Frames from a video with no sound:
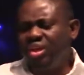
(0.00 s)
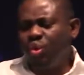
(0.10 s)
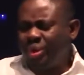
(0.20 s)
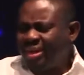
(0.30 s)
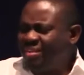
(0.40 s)

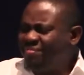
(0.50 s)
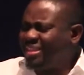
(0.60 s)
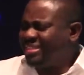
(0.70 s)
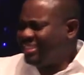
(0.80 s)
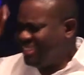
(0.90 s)

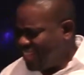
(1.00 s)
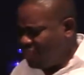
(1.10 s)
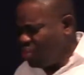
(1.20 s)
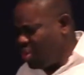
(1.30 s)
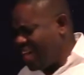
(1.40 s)
Wherever the
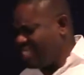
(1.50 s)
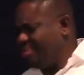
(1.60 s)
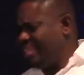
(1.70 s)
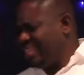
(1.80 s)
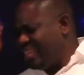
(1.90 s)
devil has
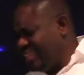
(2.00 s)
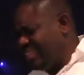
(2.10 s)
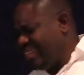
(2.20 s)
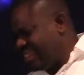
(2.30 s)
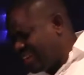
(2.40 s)
been
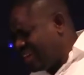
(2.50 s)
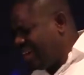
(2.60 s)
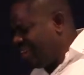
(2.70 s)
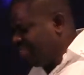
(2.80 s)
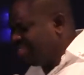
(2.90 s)
gaining
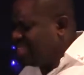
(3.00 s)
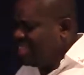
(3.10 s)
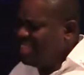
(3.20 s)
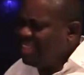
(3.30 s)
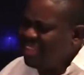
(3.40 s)
ground,
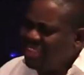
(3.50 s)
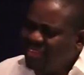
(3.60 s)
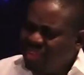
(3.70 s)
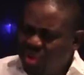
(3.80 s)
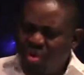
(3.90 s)

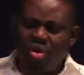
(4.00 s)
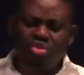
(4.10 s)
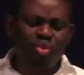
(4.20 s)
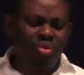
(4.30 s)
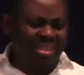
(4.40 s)

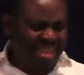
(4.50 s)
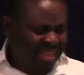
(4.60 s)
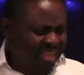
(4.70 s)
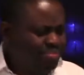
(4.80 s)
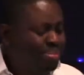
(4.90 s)
Lord,
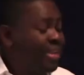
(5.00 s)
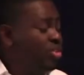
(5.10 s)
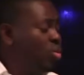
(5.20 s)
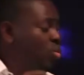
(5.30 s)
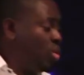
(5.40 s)
tonight, by
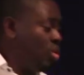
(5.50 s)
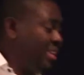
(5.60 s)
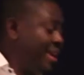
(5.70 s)
your word,